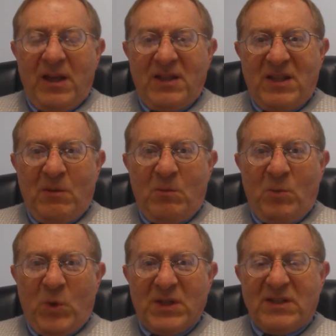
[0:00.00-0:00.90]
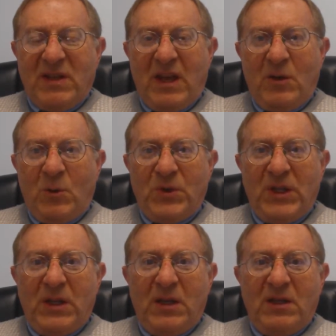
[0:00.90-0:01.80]
his name was Stan
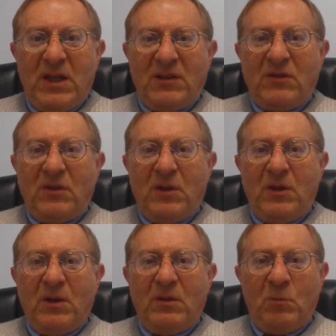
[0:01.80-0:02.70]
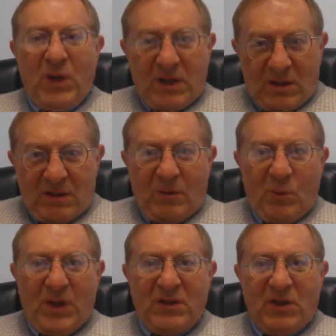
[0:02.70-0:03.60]
O'Neill, that
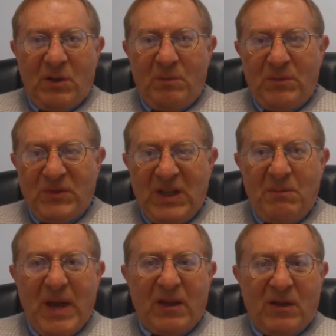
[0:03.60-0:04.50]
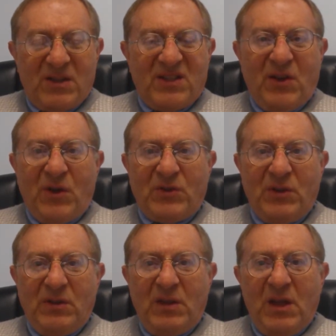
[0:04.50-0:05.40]
when the debacle
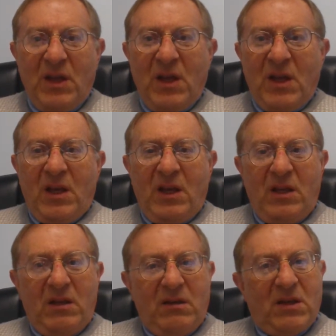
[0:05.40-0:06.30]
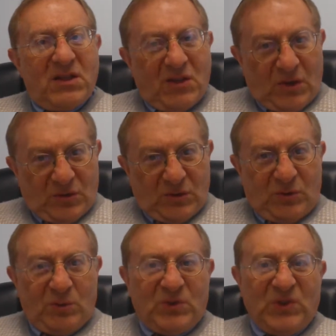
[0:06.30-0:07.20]
started, he started
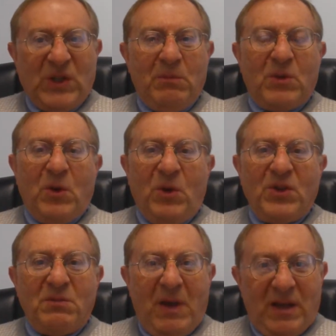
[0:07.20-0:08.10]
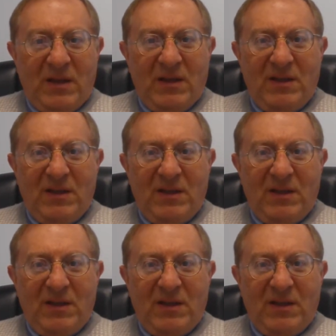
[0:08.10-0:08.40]
to trim costs by